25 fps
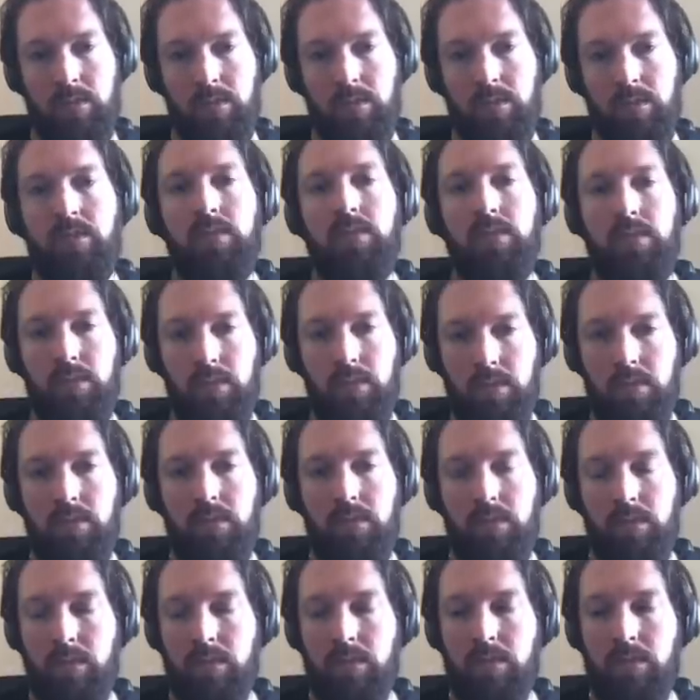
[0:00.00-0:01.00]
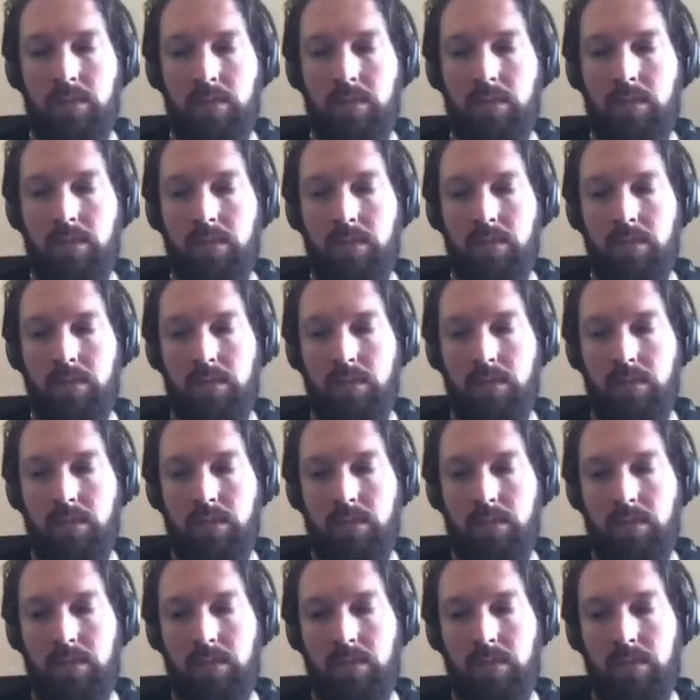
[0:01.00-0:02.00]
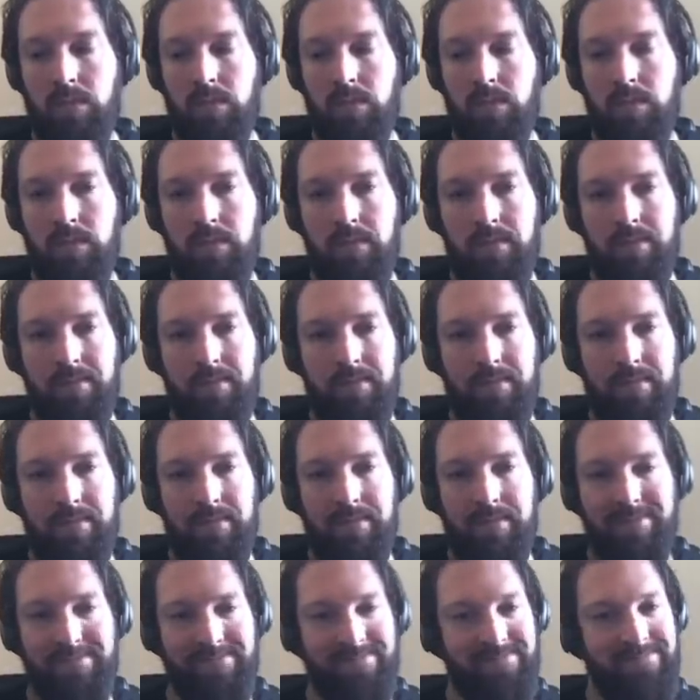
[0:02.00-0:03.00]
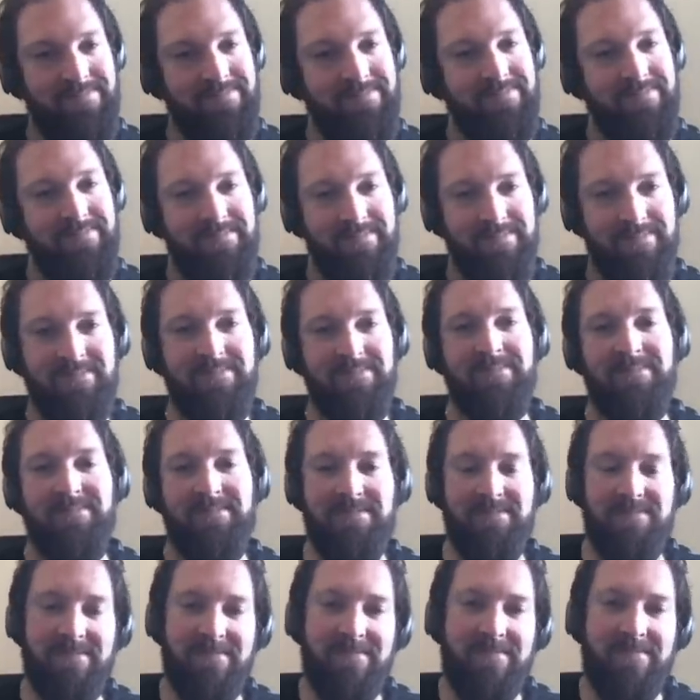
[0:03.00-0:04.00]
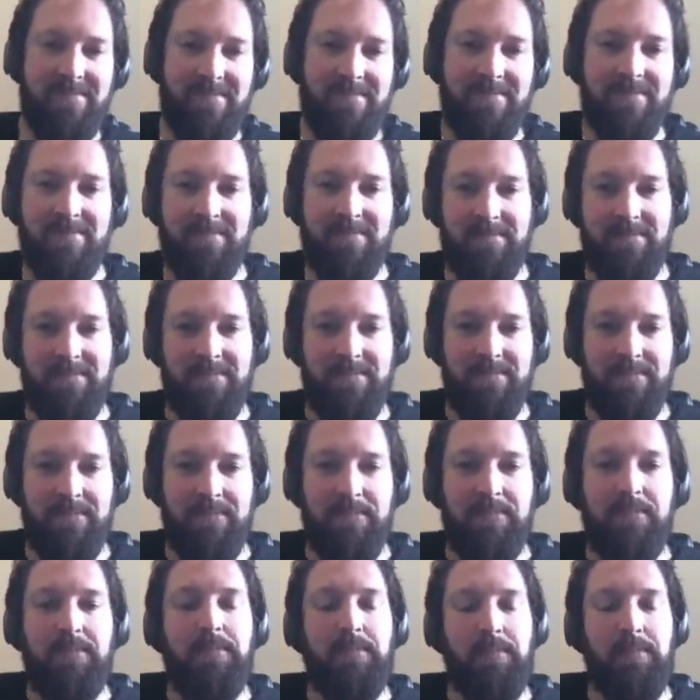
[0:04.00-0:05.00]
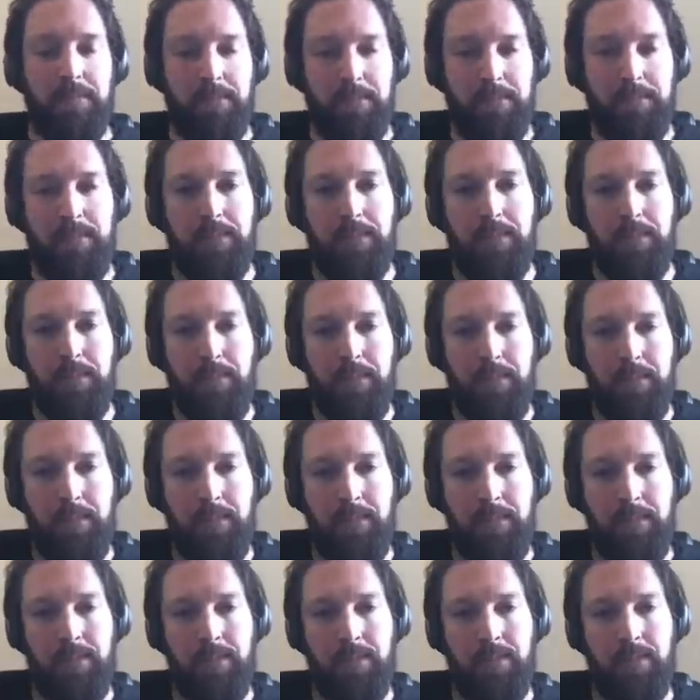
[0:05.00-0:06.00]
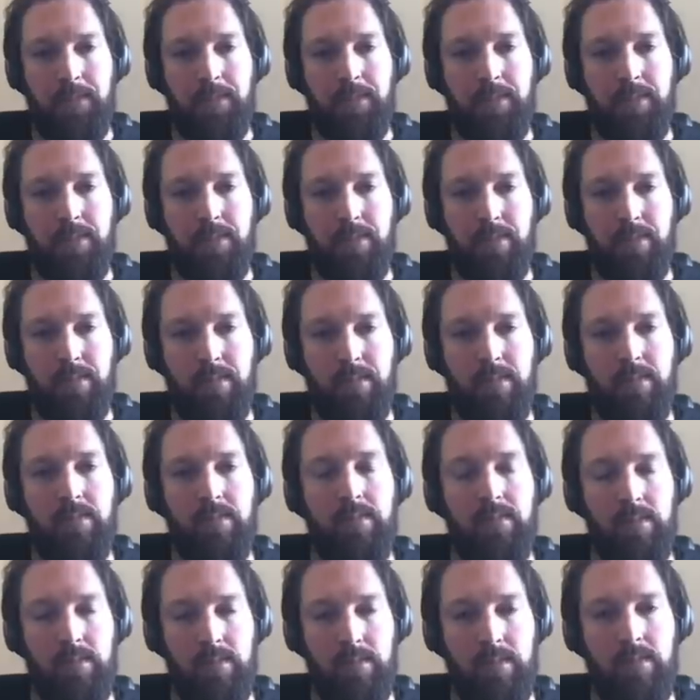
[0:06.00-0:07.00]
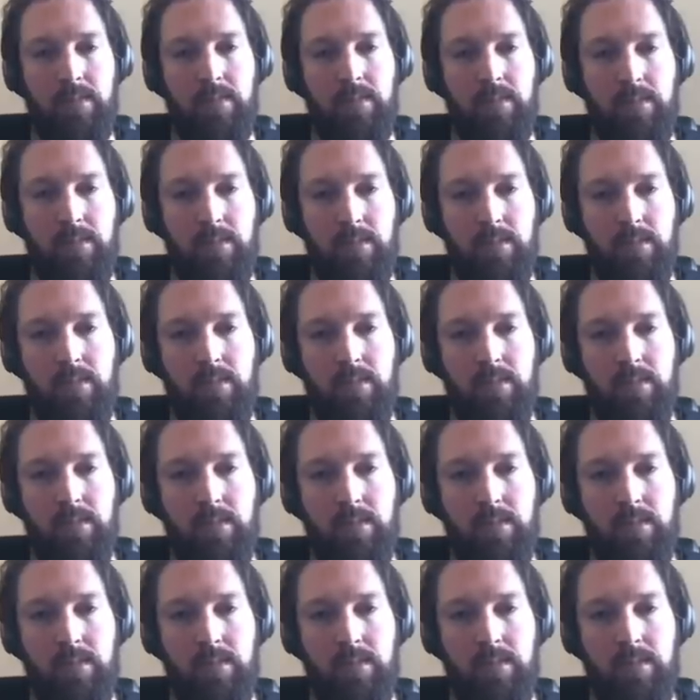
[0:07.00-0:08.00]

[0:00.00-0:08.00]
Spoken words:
This person isn't speaking.